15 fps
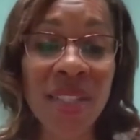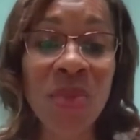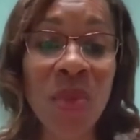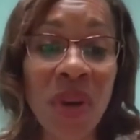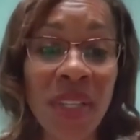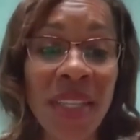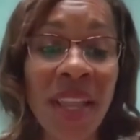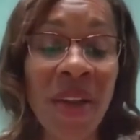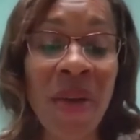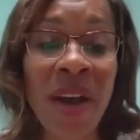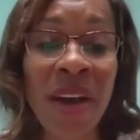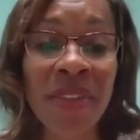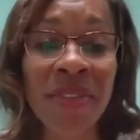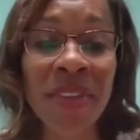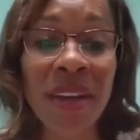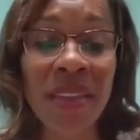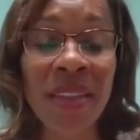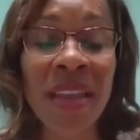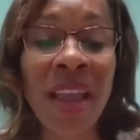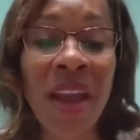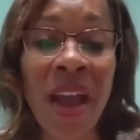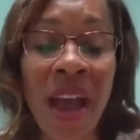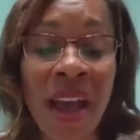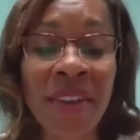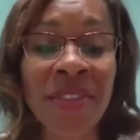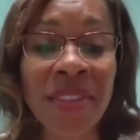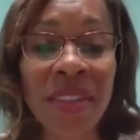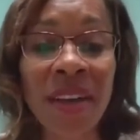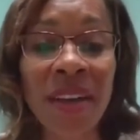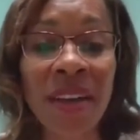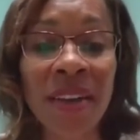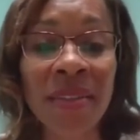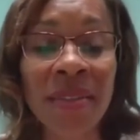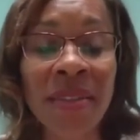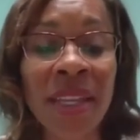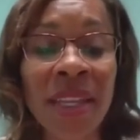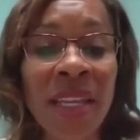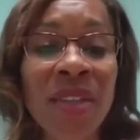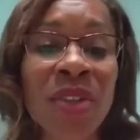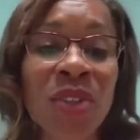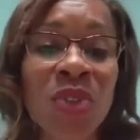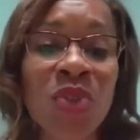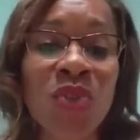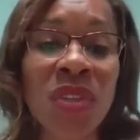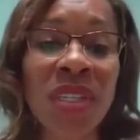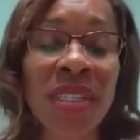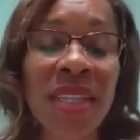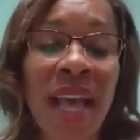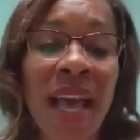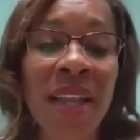what they're after. They're after the industries,